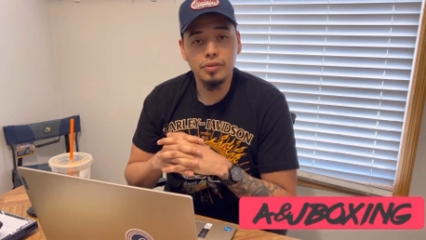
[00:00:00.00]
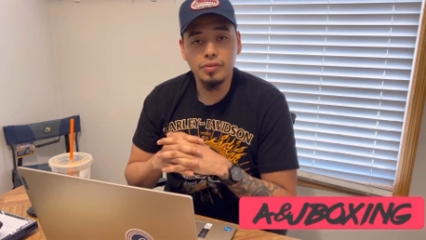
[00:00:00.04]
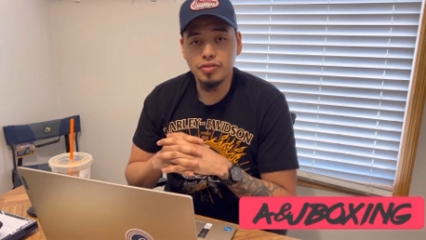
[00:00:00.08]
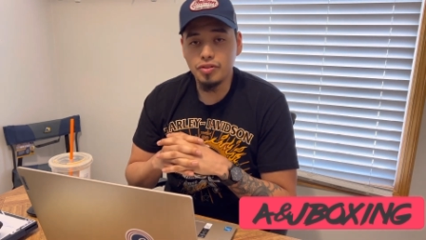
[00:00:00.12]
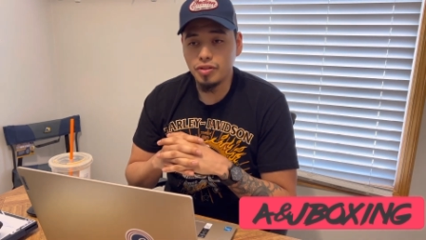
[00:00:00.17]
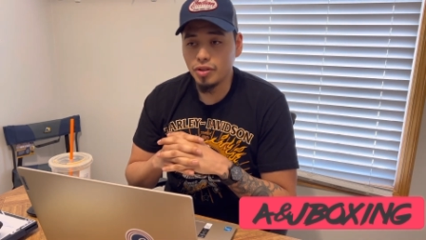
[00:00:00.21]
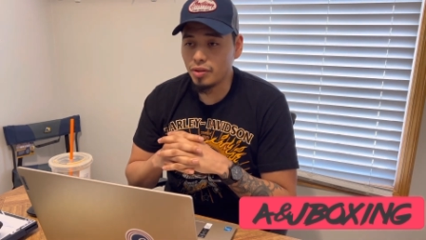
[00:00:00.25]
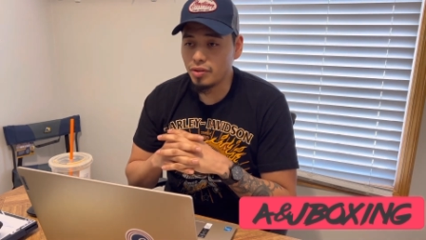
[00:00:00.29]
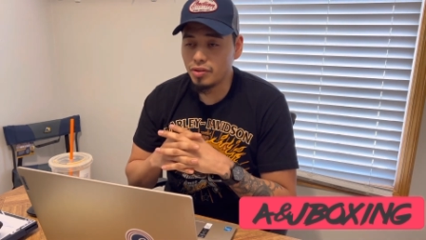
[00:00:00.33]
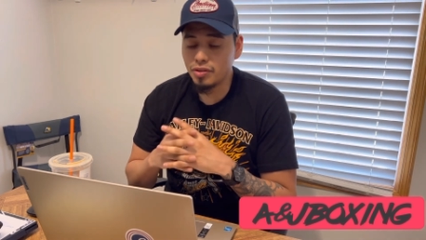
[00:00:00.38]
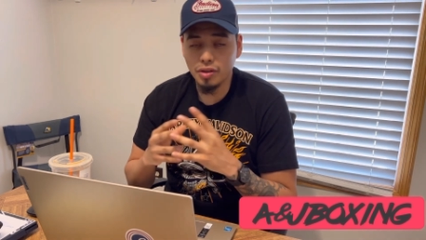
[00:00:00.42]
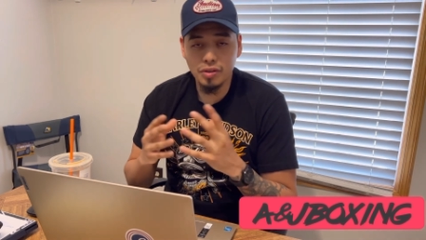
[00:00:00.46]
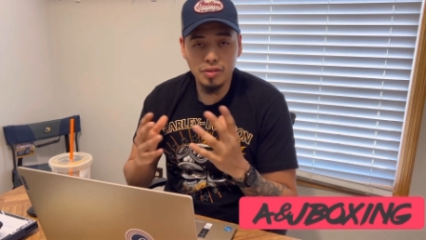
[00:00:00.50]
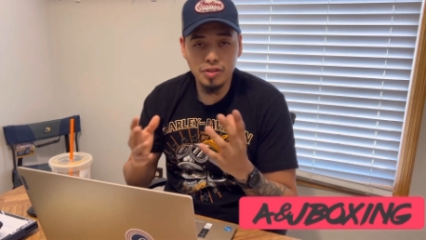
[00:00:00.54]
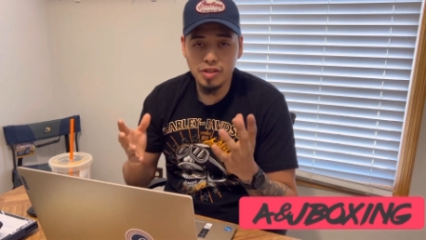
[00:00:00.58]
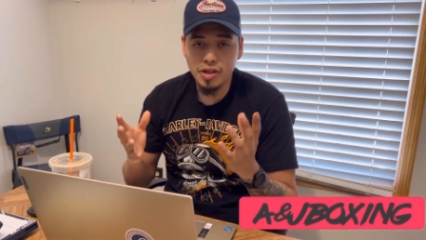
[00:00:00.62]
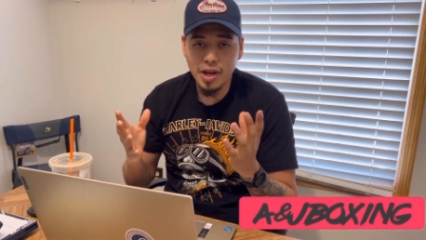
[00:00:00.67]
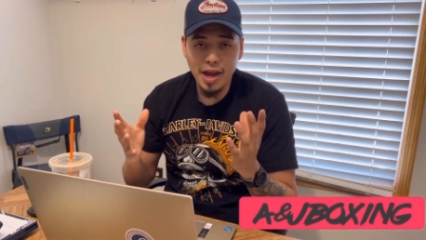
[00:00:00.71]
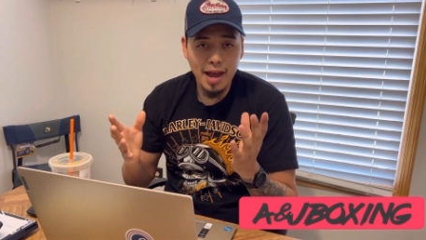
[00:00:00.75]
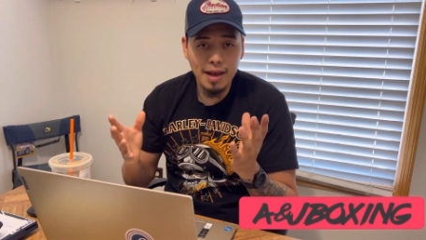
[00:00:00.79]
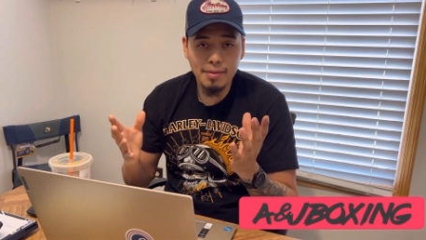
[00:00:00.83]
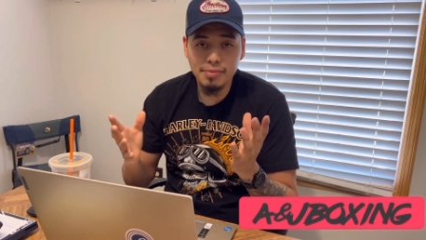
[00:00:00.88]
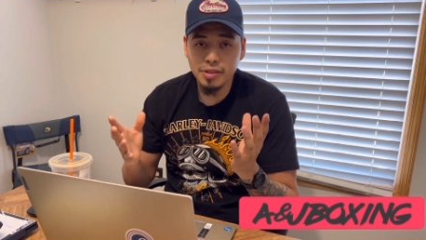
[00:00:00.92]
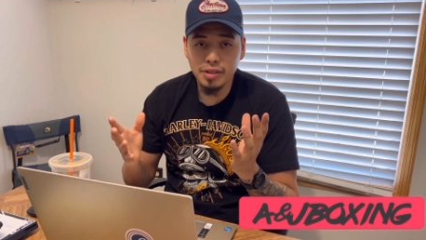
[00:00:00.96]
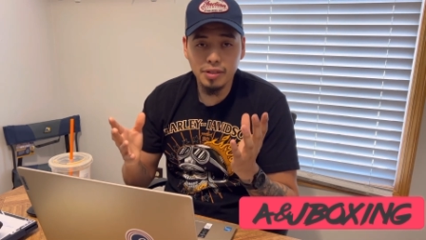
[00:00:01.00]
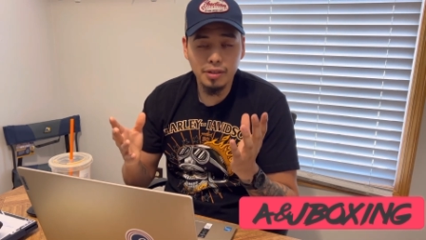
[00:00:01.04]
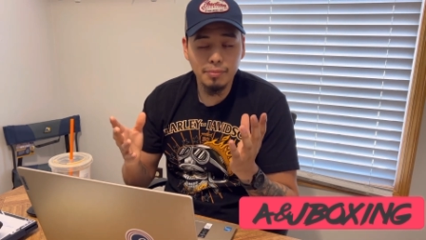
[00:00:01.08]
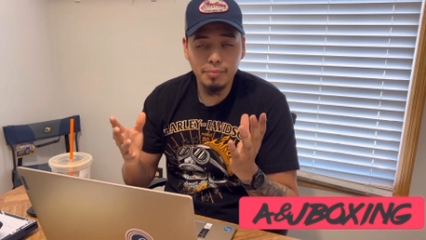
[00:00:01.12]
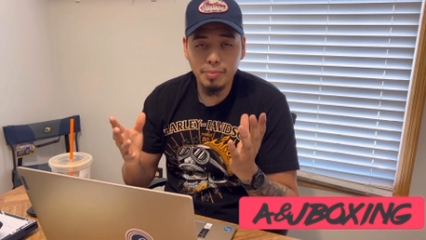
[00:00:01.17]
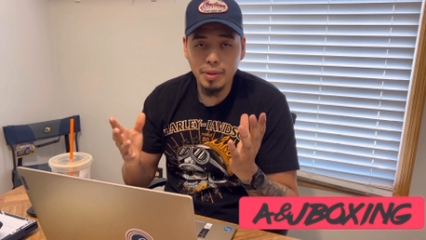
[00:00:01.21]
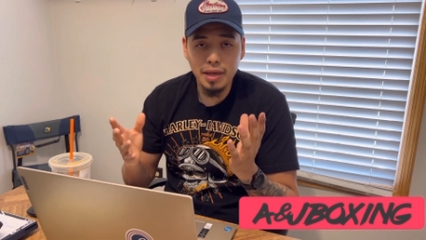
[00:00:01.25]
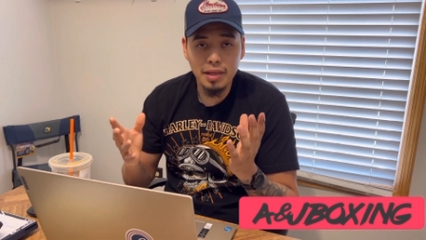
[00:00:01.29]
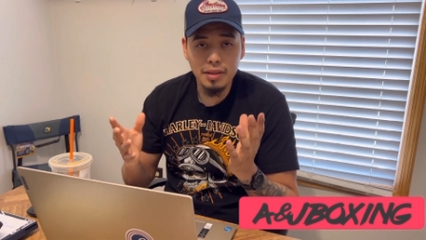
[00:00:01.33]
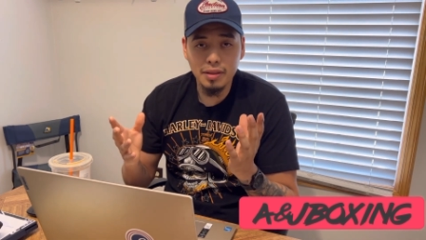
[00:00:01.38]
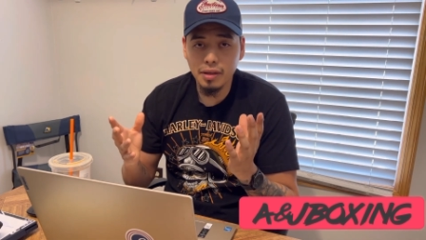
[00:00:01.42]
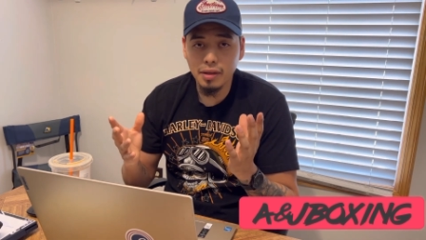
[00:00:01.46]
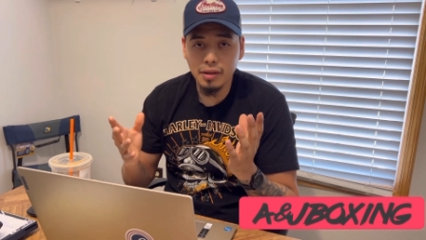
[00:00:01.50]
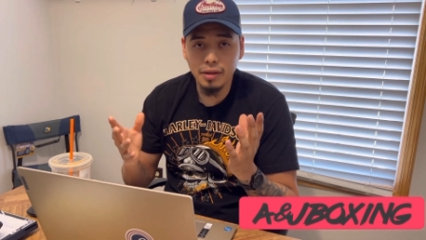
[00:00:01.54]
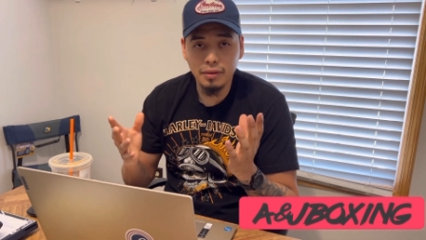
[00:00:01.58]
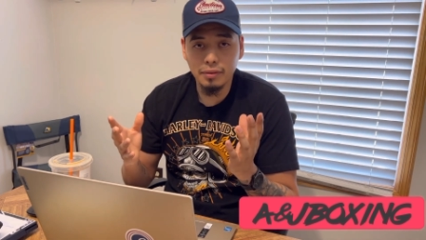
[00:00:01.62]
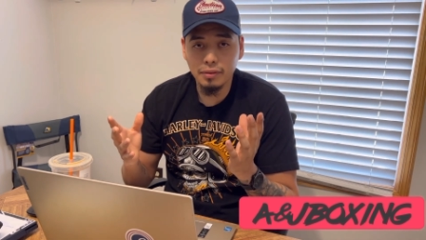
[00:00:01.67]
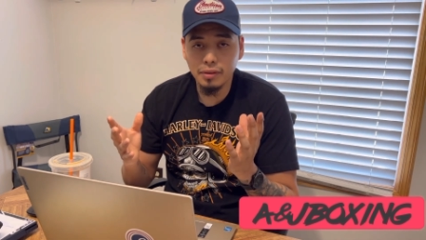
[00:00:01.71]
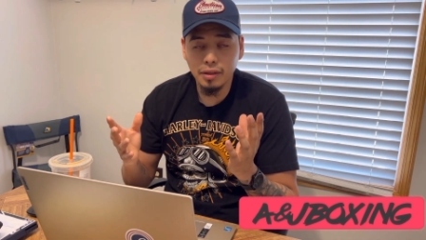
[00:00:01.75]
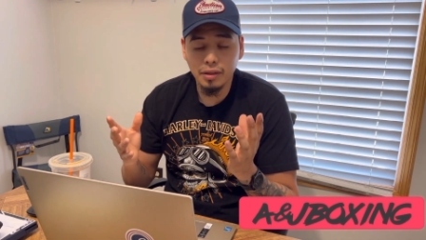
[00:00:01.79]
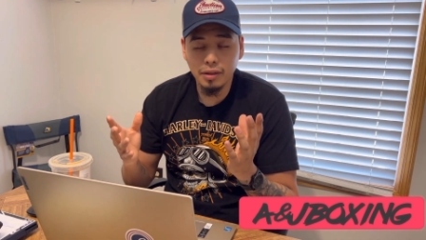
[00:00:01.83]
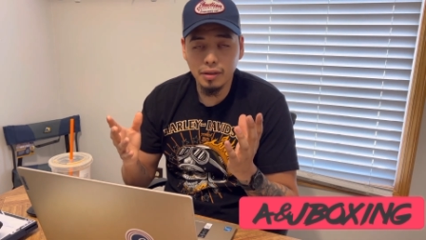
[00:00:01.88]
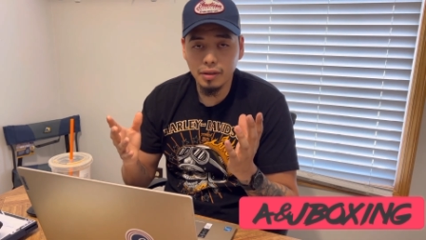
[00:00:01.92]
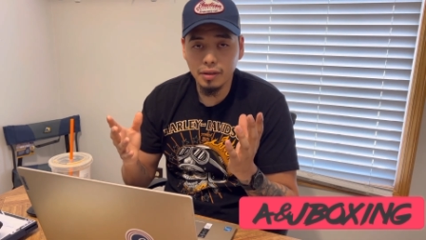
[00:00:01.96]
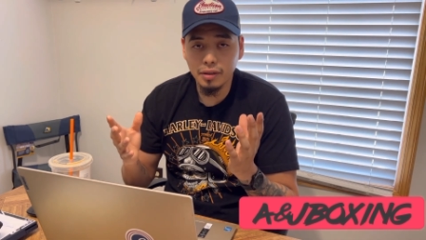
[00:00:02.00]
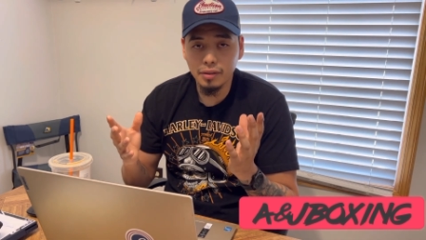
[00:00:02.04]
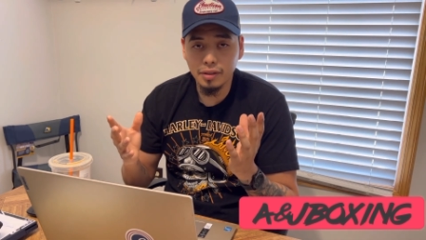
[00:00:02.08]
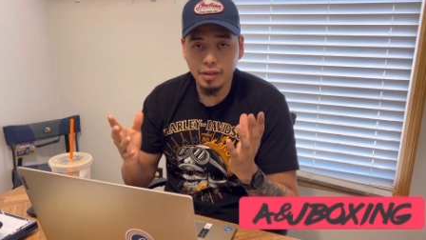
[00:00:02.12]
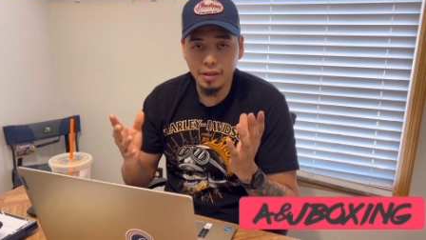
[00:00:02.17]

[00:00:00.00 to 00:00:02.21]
The, the jab's going to be the, the,